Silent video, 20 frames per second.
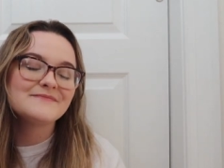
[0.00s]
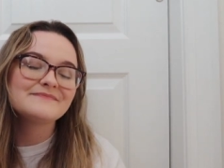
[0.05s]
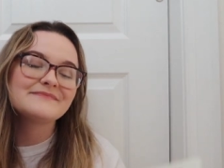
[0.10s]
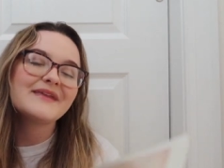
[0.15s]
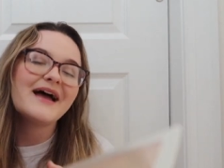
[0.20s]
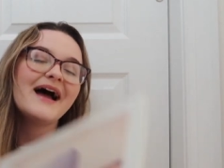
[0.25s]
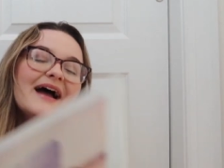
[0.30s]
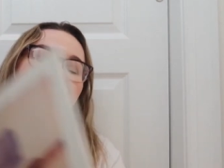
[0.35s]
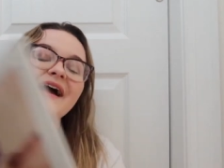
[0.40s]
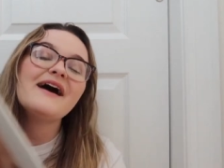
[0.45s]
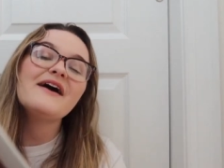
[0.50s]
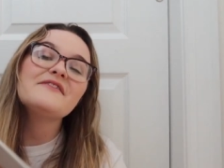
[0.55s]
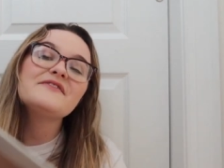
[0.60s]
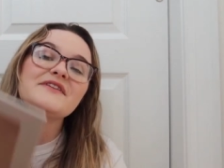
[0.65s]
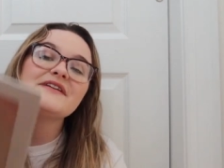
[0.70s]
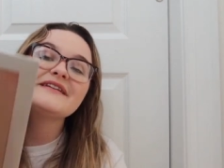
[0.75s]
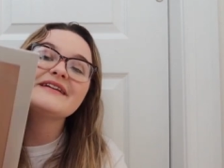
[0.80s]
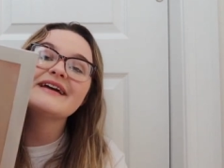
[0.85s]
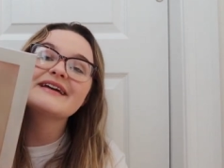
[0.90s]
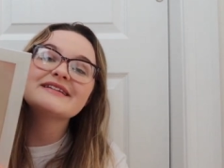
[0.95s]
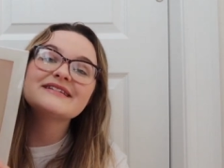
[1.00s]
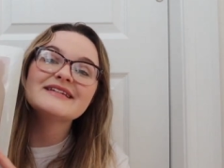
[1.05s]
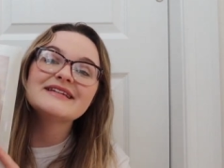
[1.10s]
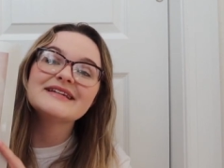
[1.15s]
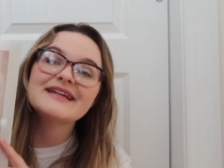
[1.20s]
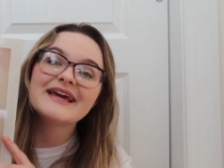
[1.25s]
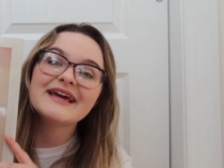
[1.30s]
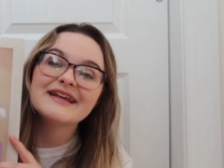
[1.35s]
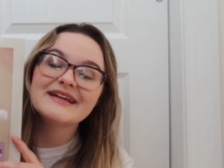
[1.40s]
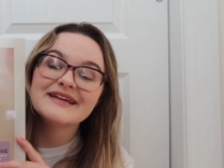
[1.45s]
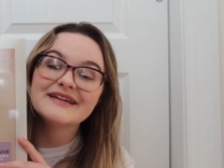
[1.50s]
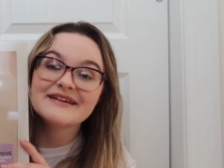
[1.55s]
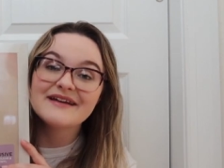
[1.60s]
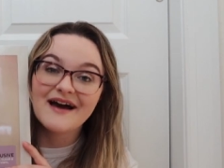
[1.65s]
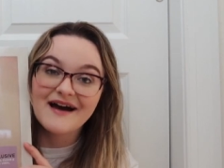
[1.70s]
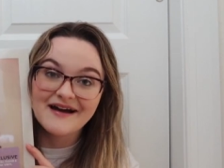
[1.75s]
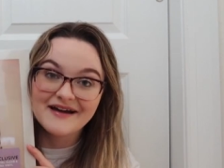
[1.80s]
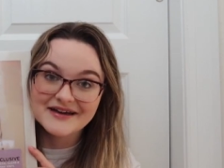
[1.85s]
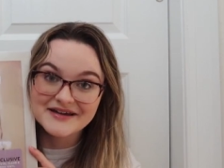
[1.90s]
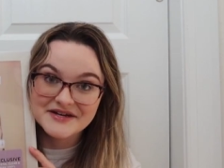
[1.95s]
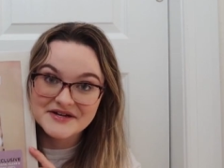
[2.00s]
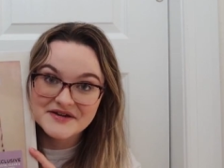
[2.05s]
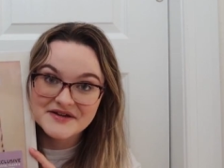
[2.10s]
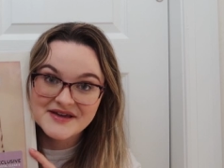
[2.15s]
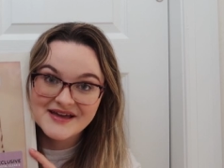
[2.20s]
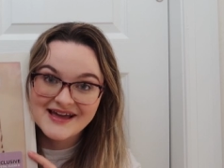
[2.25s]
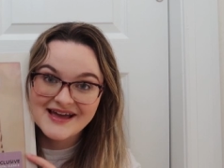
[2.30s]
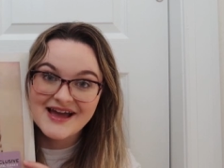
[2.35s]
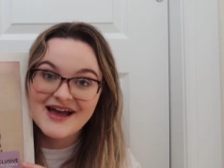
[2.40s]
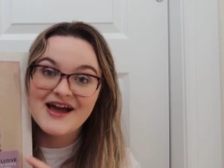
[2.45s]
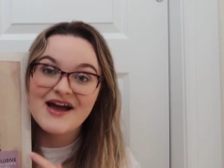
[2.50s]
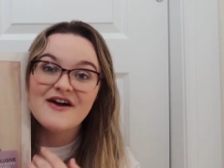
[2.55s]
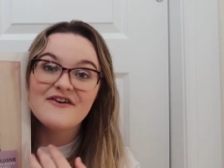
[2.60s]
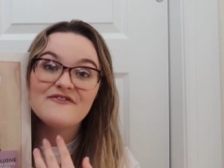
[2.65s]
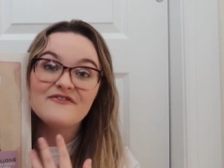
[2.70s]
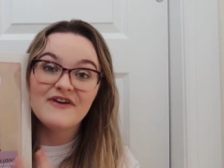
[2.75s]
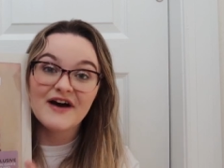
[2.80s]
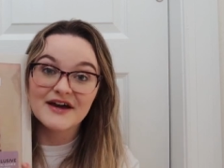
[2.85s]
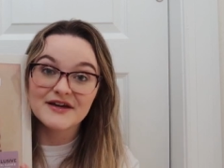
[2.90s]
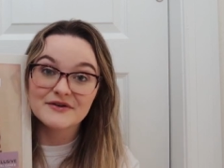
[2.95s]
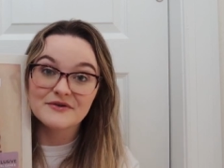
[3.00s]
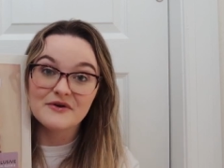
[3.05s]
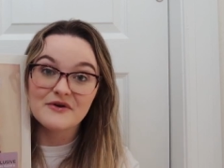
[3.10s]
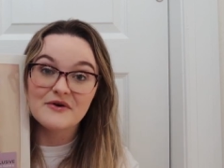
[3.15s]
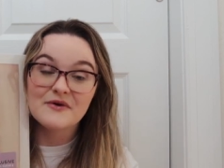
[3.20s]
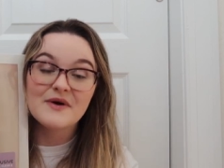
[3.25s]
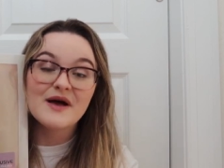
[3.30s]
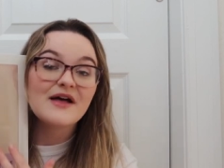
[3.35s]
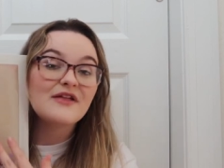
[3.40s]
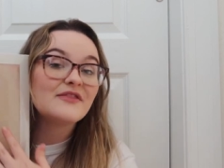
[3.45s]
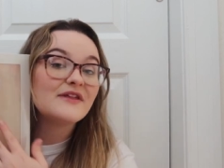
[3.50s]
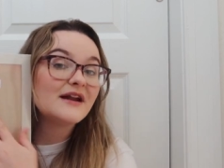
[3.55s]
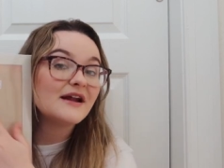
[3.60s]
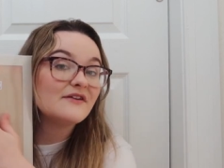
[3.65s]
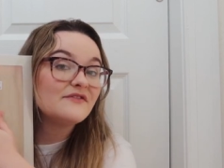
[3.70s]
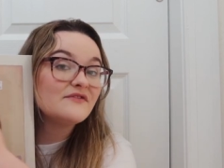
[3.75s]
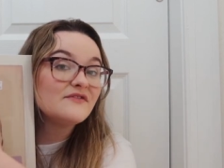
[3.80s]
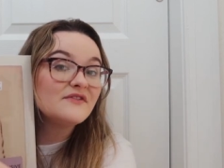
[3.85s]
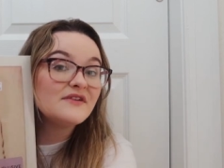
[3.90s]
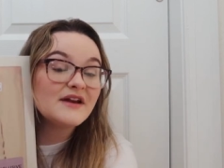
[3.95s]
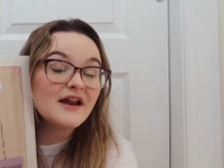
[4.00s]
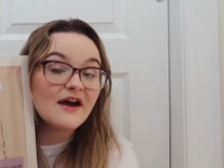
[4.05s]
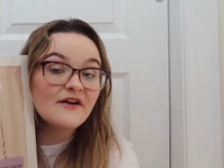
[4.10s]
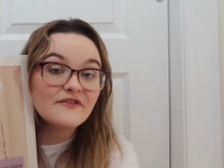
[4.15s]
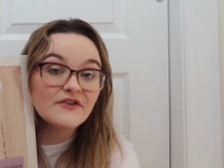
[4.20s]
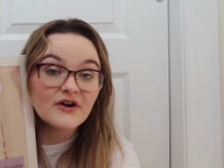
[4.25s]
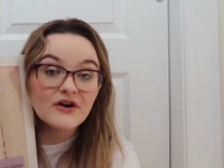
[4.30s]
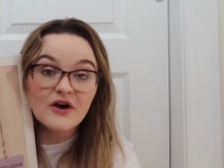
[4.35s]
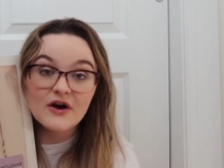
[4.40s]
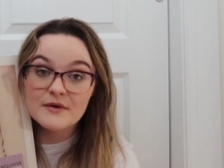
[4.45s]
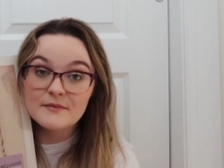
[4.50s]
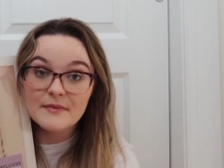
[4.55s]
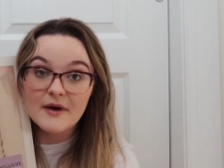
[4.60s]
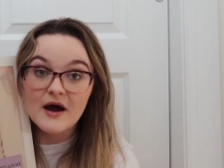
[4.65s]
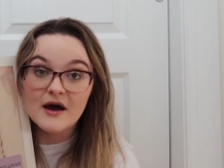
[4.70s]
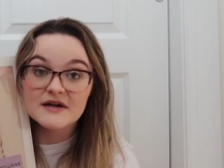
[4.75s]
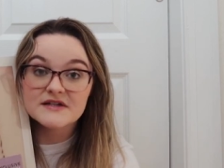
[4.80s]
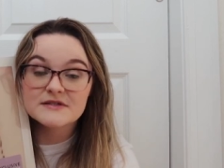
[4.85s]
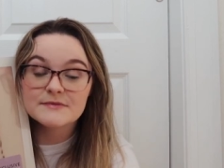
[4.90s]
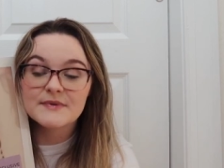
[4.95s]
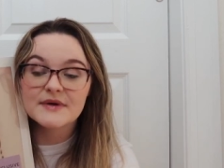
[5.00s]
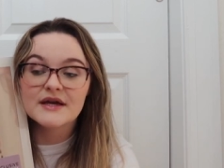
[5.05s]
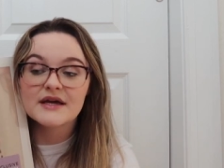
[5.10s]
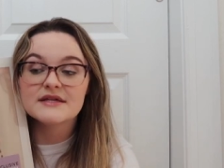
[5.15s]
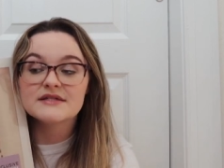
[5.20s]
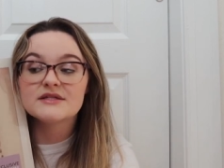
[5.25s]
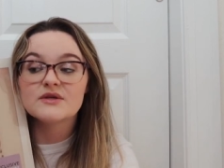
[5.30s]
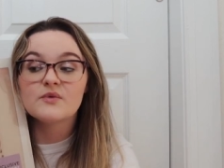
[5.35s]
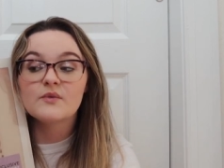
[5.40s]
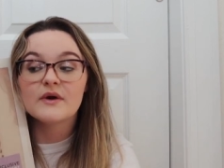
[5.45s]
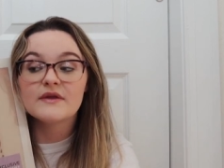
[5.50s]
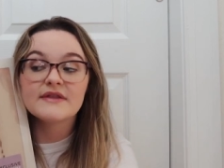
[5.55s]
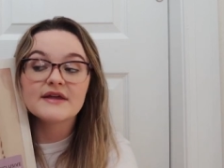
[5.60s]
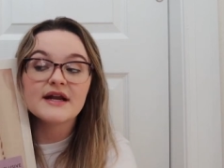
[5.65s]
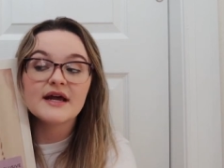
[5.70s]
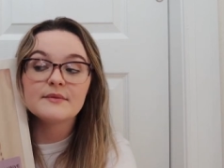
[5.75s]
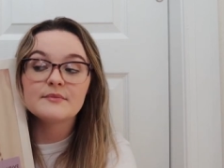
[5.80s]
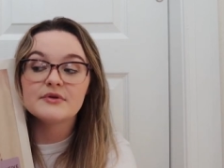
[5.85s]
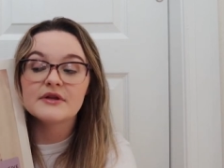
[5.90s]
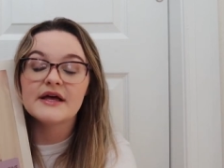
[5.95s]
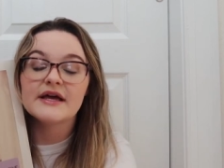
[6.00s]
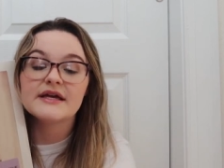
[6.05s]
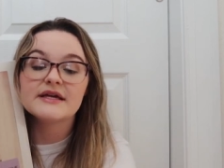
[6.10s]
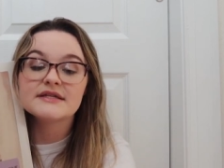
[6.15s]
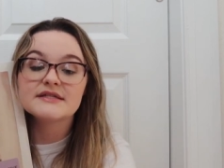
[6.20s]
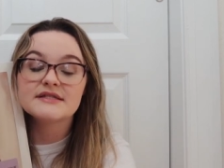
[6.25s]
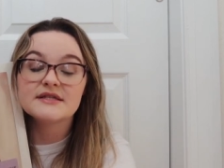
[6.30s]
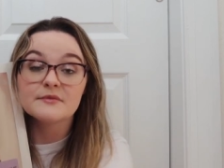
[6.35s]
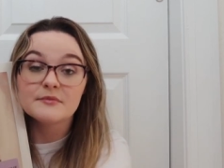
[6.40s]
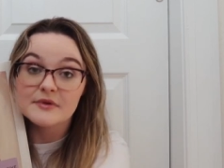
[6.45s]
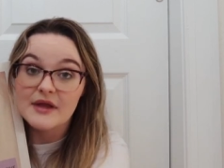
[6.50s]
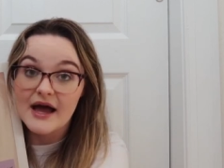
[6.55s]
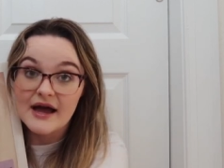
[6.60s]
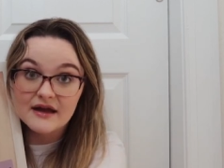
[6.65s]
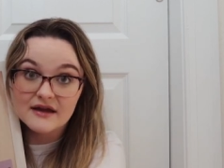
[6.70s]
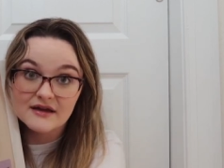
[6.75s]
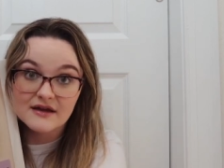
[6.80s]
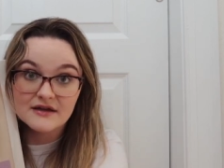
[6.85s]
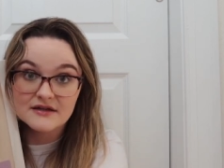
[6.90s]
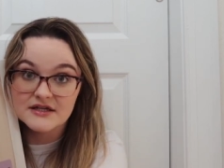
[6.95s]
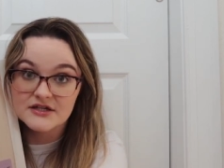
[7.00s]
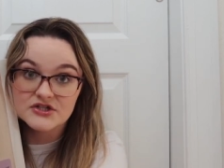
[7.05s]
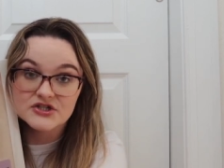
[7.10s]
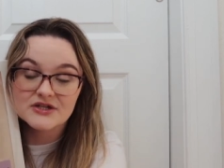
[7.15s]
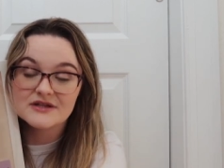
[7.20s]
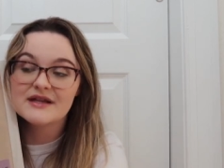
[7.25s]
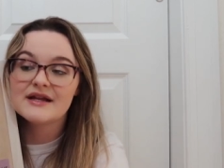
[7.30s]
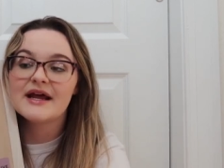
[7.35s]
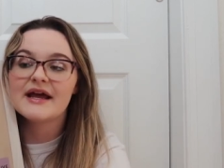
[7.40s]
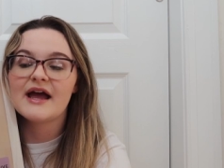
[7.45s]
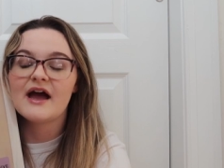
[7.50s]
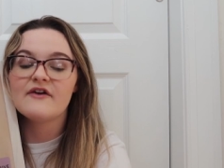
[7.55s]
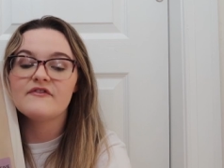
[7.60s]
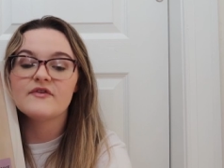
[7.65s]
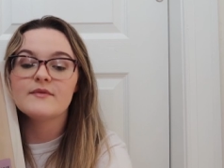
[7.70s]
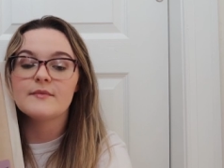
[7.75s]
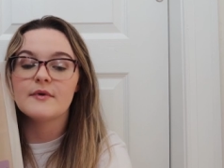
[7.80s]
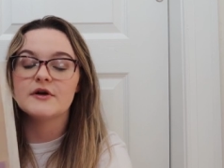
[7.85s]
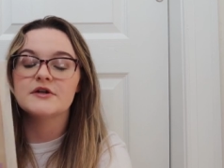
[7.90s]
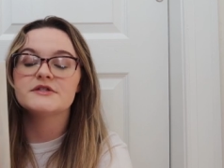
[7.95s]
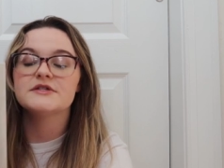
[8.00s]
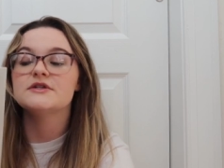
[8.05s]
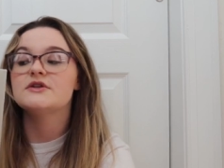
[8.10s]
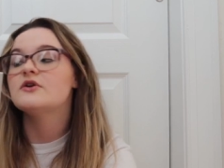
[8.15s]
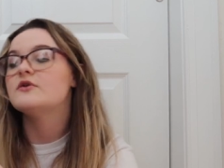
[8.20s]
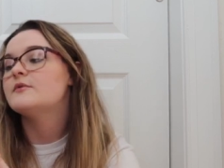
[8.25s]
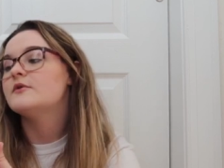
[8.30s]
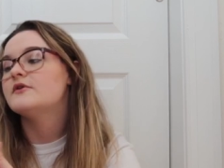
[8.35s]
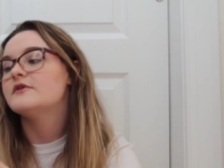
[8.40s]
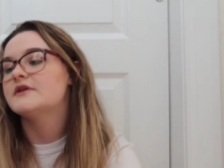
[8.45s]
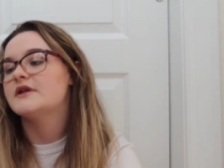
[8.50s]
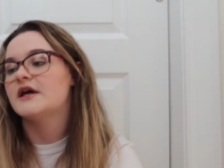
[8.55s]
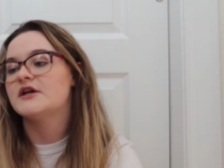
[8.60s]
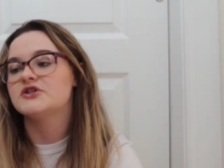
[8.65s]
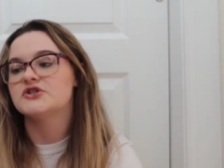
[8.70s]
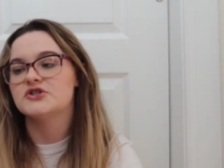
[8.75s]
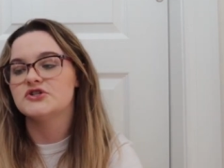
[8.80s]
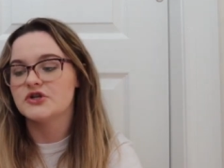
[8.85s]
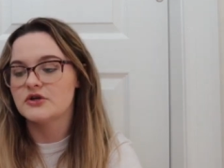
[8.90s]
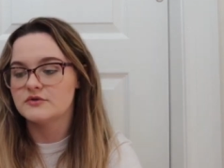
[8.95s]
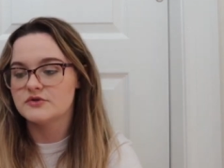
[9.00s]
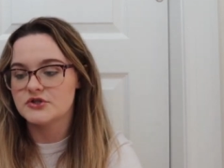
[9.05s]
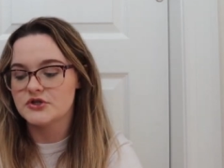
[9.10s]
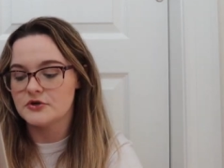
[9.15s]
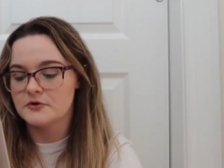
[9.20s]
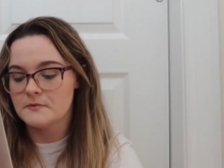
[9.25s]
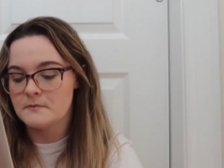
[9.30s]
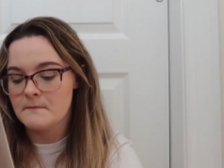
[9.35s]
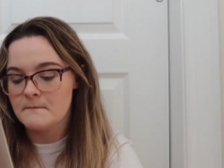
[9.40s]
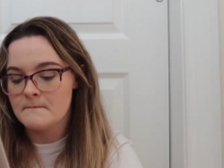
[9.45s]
I have the 1989 vinyl that I've never unboxed because the one that I play is the black edition that I have from Barnes & Noble that I just showed you.